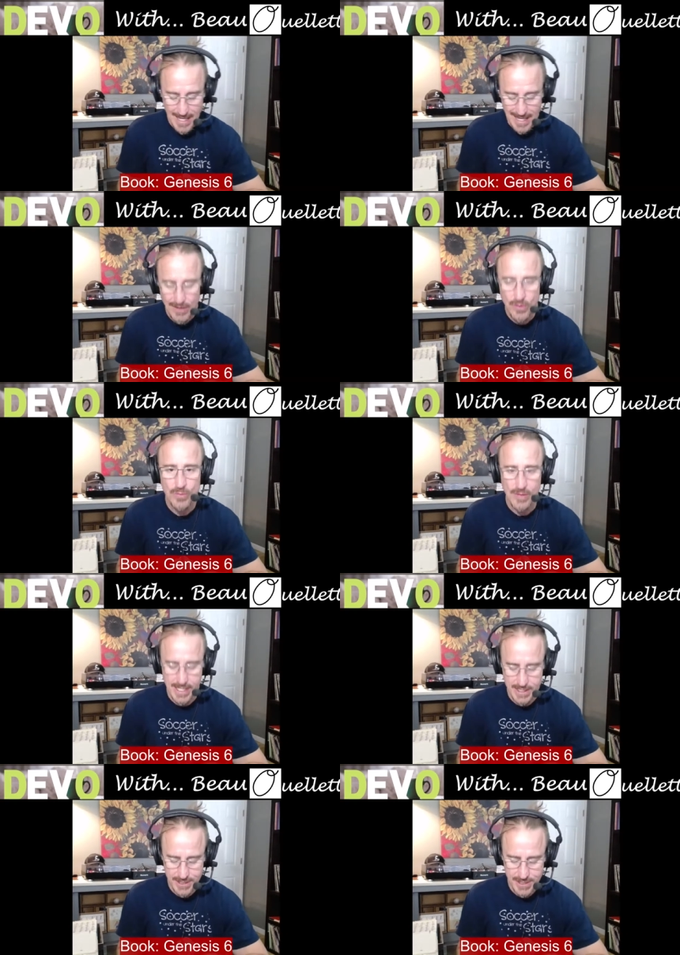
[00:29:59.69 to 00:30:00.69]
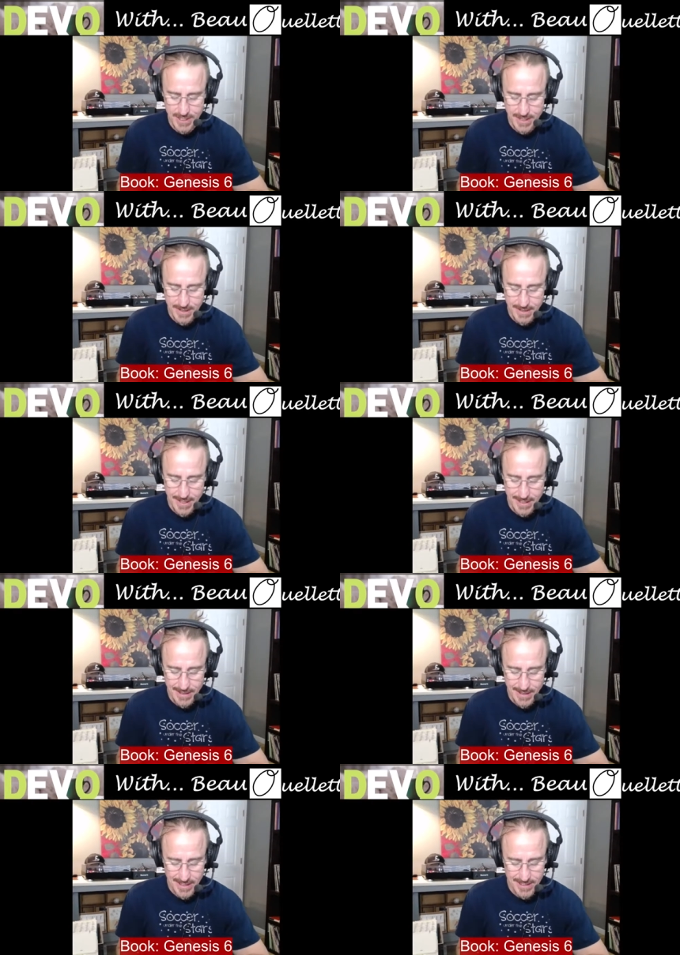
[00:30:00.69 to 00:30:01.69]
outrage. And
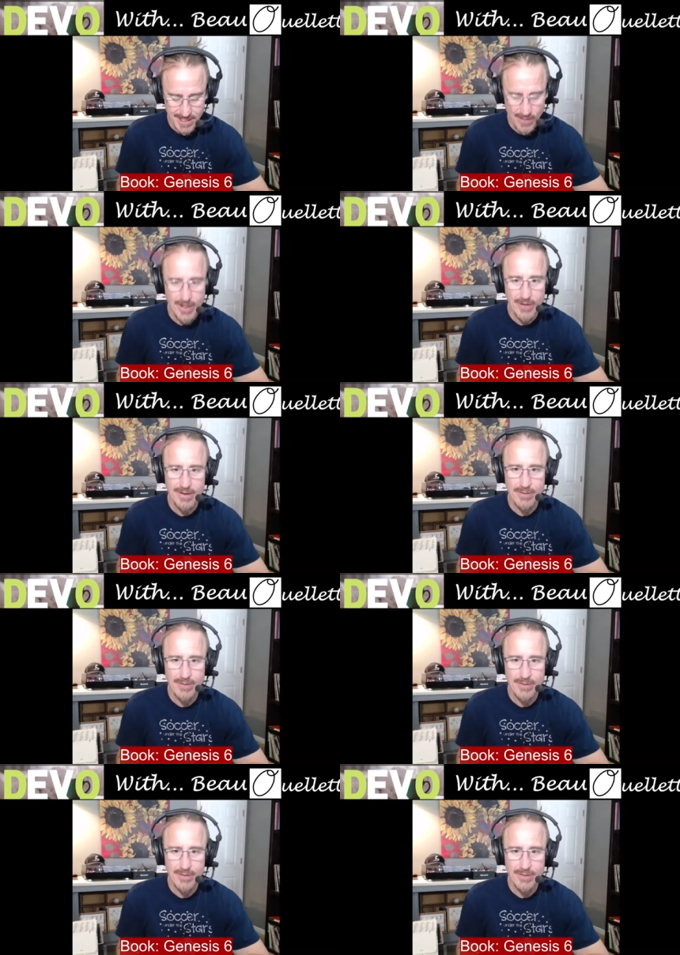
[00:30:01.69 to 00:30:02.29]
God saw we are in